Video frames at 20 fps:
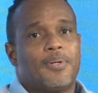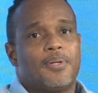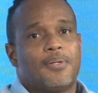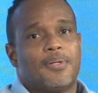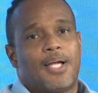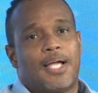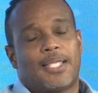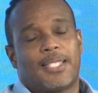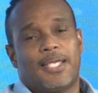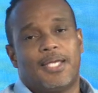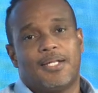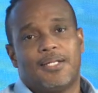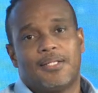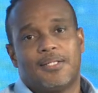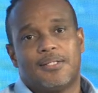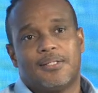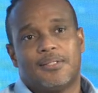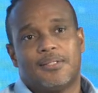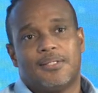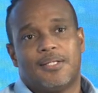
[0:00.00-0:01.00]
Again,
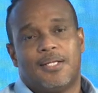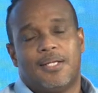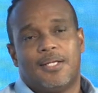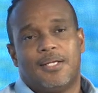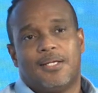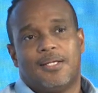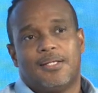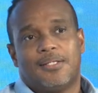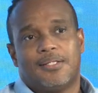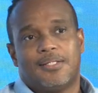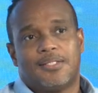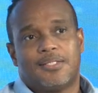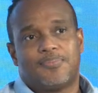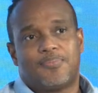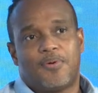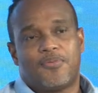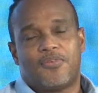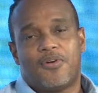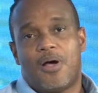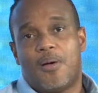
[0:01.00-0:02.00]
it's
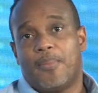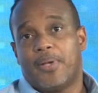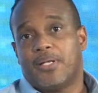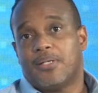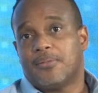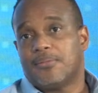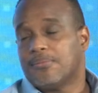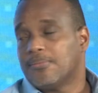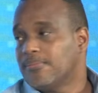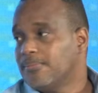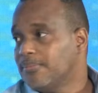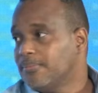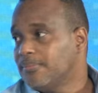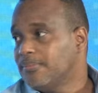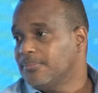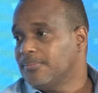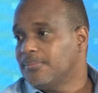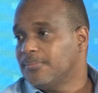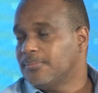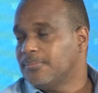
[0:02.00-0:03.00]
performing
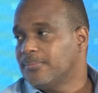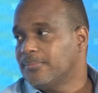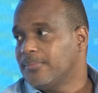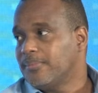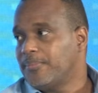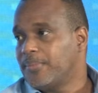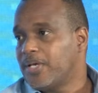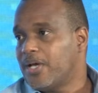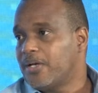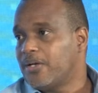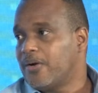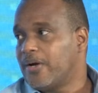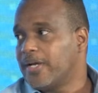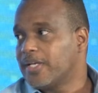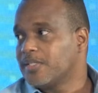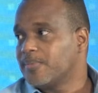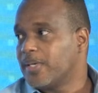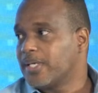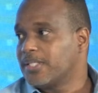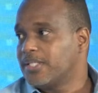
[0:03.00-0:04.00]
beyond our
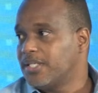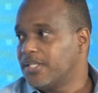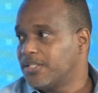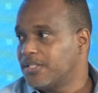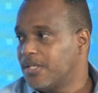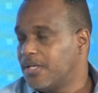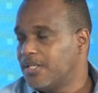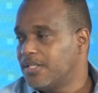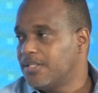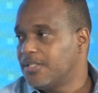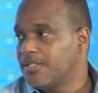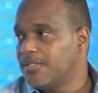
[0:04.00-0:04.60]
expectations.